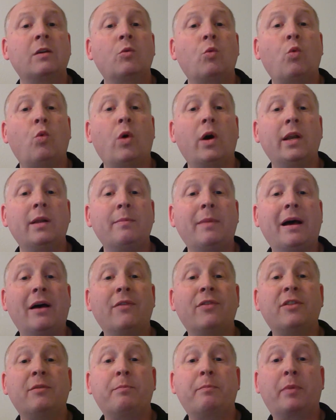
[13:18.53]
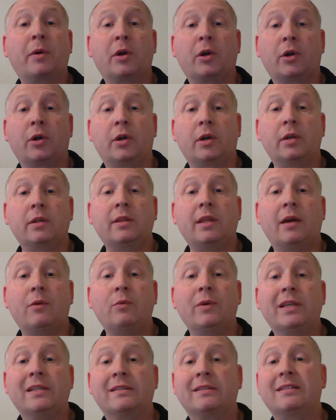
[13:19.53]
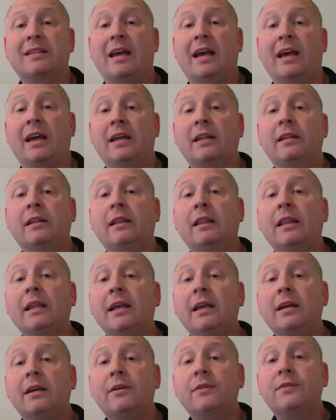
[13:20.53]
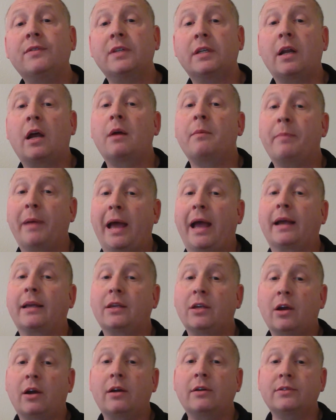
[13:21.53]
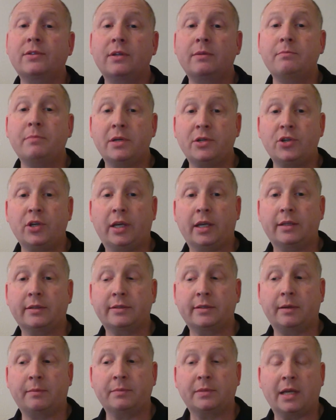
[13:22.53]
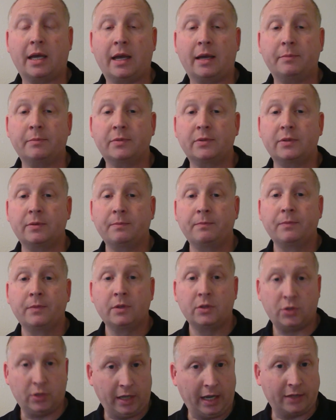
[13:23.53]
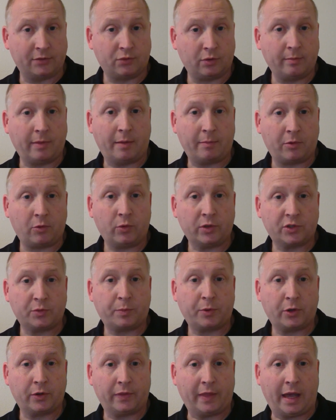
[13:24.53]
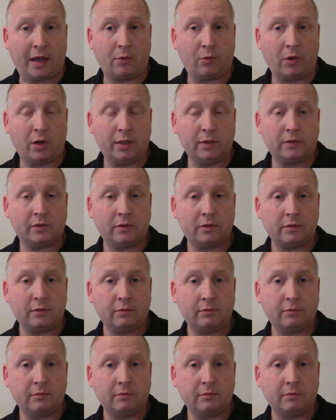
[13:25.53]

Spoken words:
What about the bird that we said lives in our backyards in Michigan sometimes? Do you guys remember which bird that was?